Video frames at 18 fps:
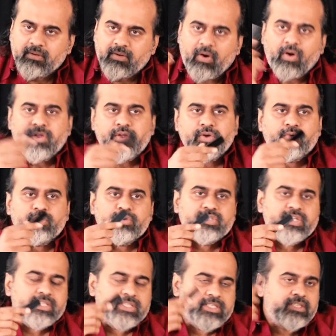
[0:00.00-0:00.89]
Or you could
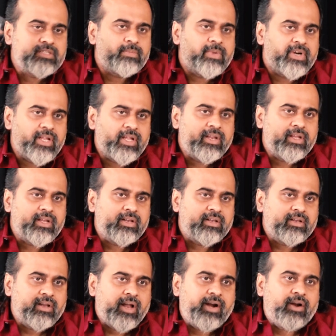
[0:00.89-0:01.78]
say this is
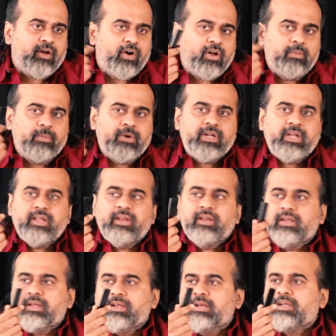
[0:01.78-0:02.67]
material. And all
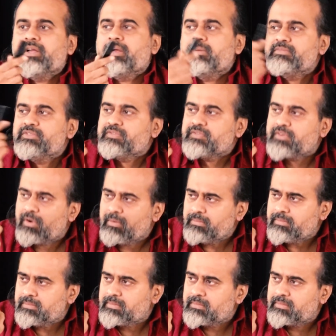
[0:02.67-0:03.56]
material comes
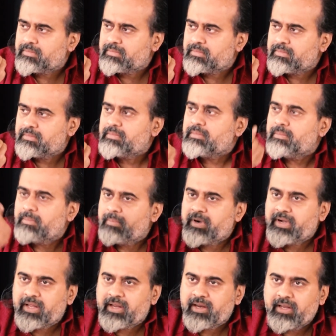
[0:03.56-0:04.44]
from
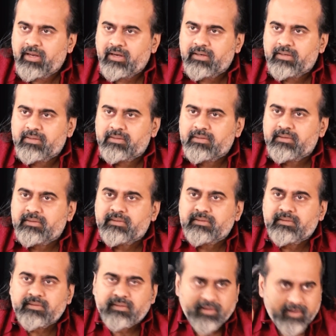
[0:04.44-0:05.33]
material.
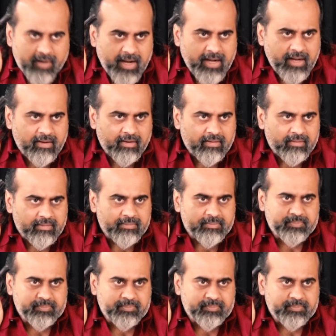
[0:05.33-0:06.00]
Right?